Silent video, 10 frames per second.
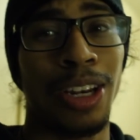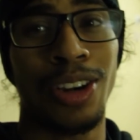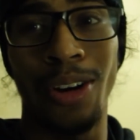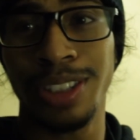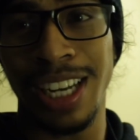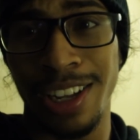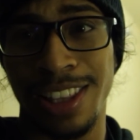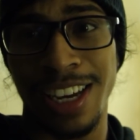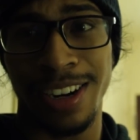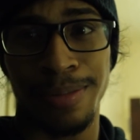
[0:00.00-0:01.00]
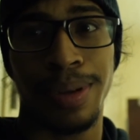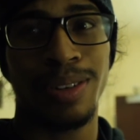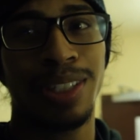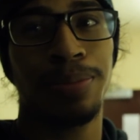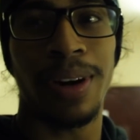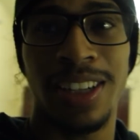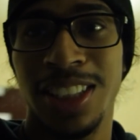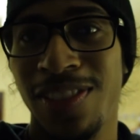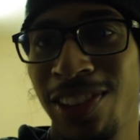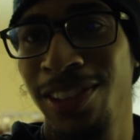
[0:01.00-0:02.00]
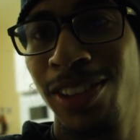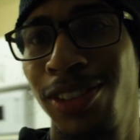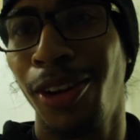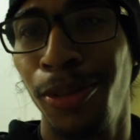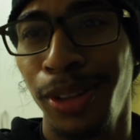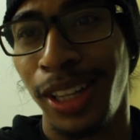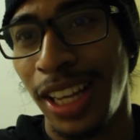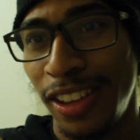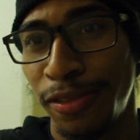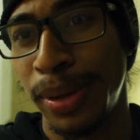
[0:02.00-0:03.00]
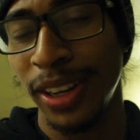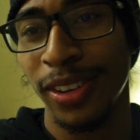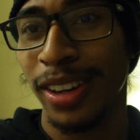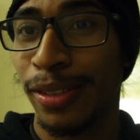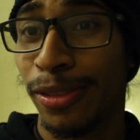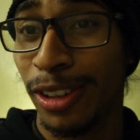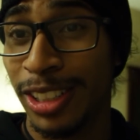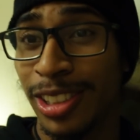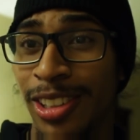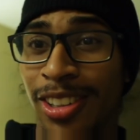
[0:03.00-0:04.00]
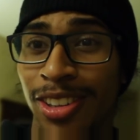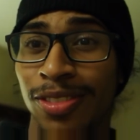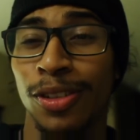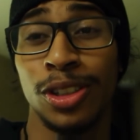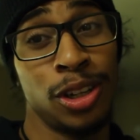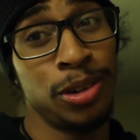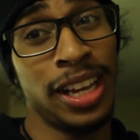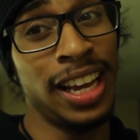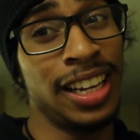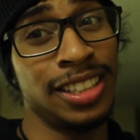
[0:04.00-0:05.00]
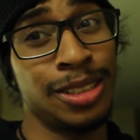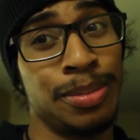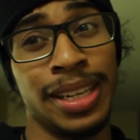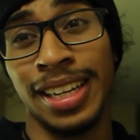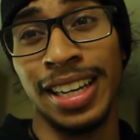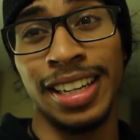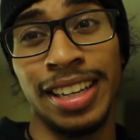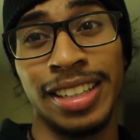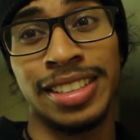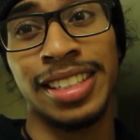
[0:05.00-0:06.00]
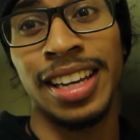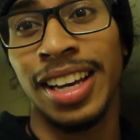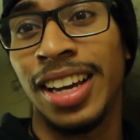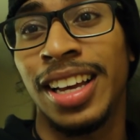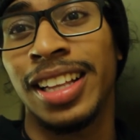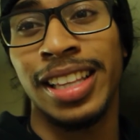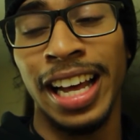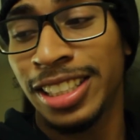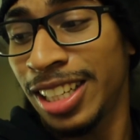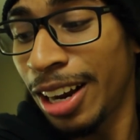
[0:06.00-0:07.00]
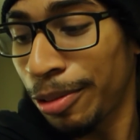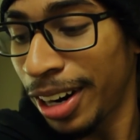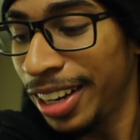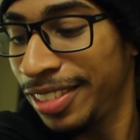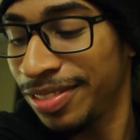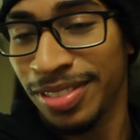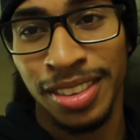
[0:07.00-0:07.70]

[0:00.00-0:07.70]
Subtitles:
Adults out there, be responsible. Don't leave beer in a freezer for 2 days because that's not right.